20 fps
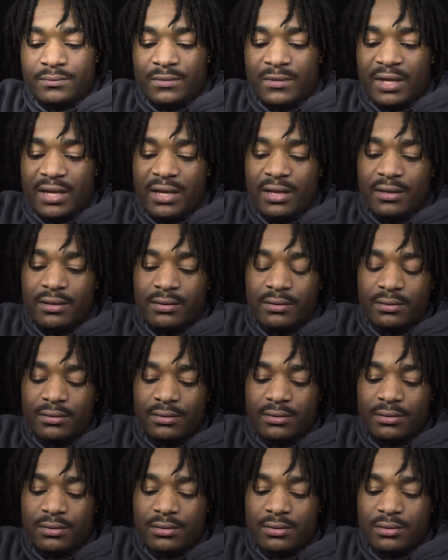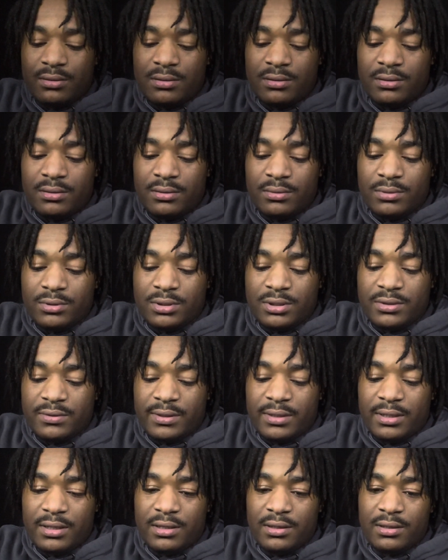and this right
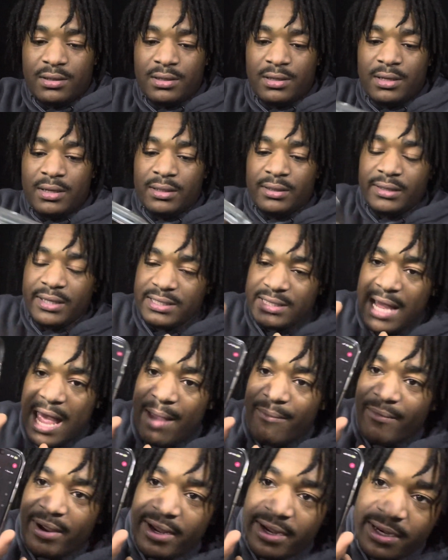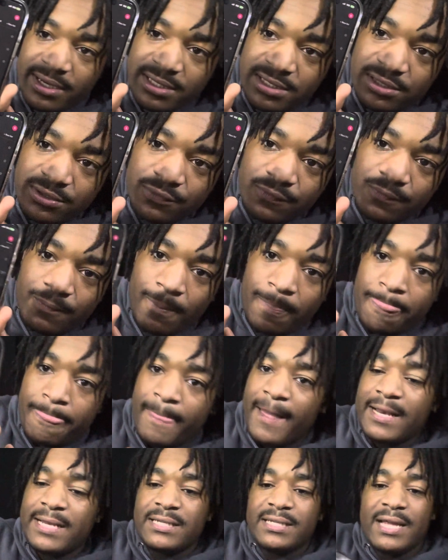here, this app right here too. Like
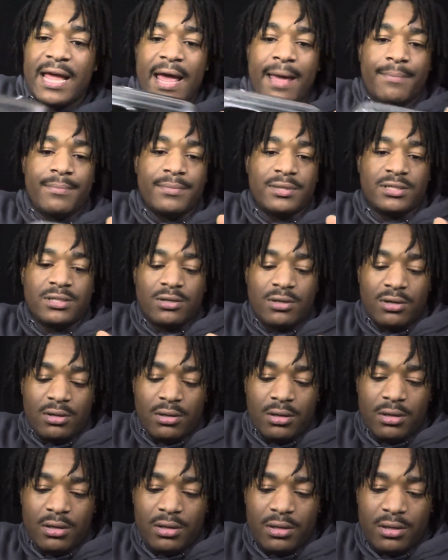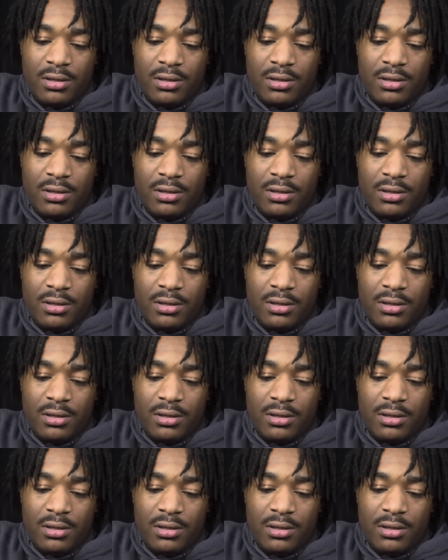this app is called